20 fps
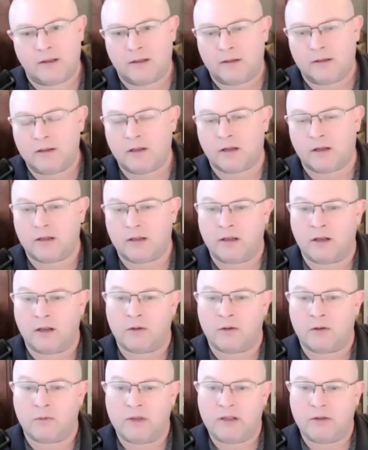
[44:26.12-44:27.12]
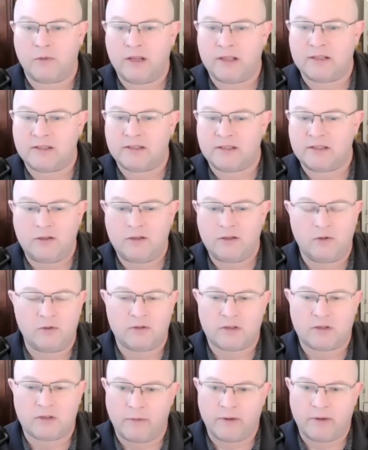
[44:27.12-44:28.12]
look, we can see
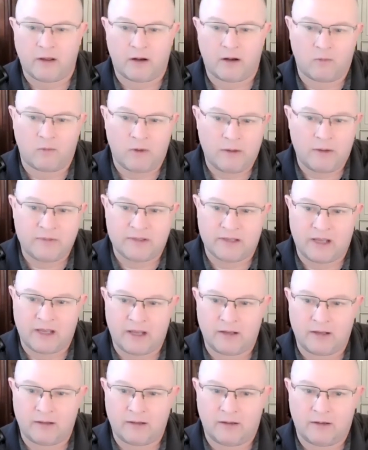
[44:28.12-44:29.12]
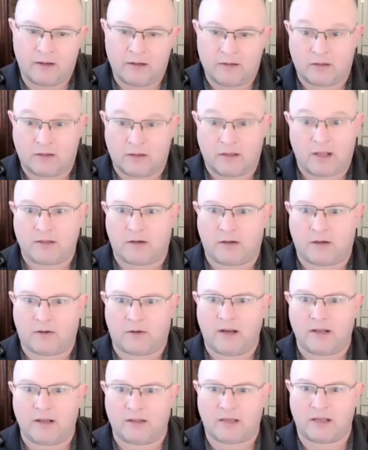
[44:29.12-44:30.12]
who's coming on our website. So that's a
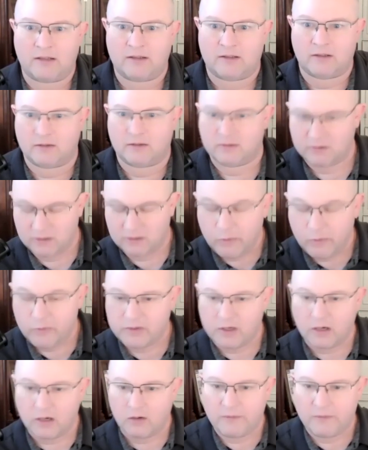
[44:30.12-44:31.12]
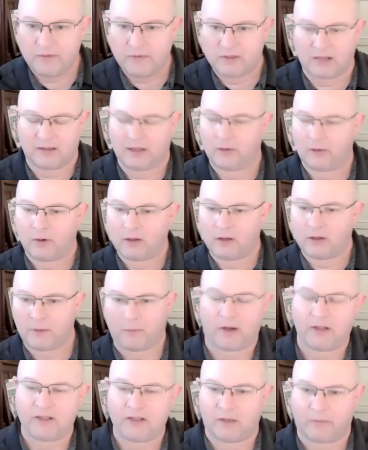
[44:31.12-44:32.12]
great intent signal. Someone was on our website. They were on the
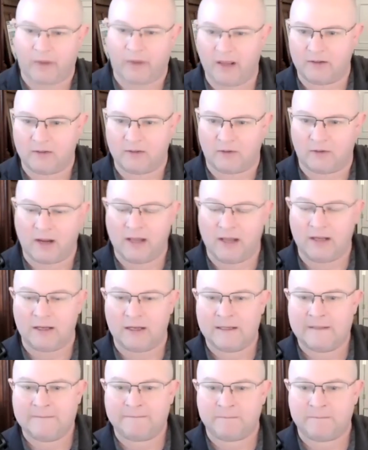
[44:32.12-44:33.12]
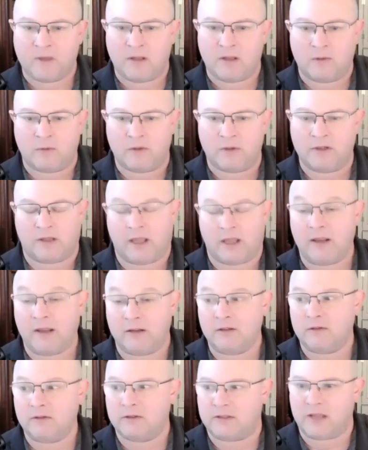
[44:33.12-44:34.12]
pricing page, right? What you can't
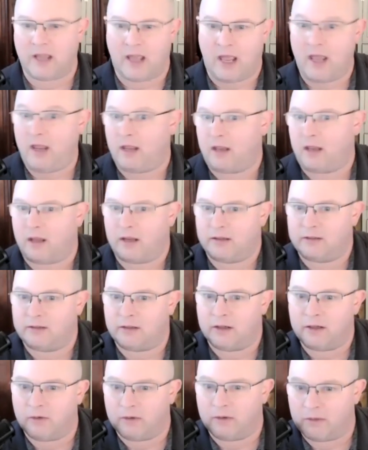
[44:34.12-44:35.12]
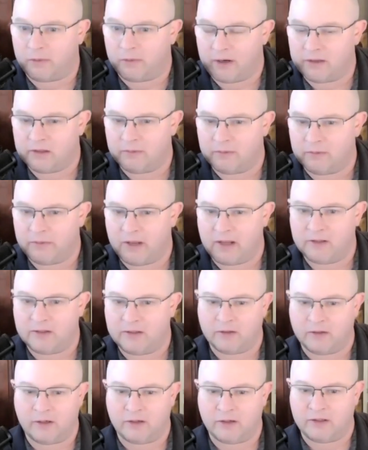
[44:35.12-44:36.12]
do is say, hey, I saw you were on the pricing page
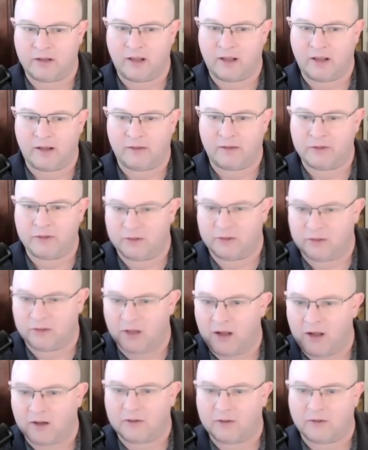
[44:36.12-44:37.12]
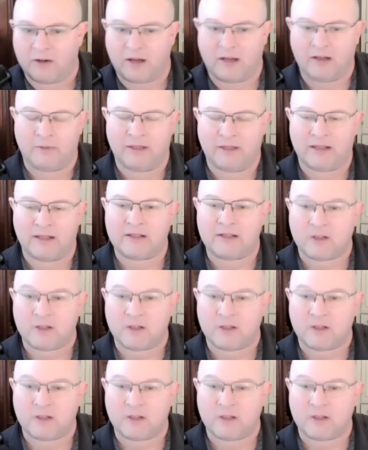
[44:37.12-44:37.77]
earlier today. We should talk, right? I mean, that's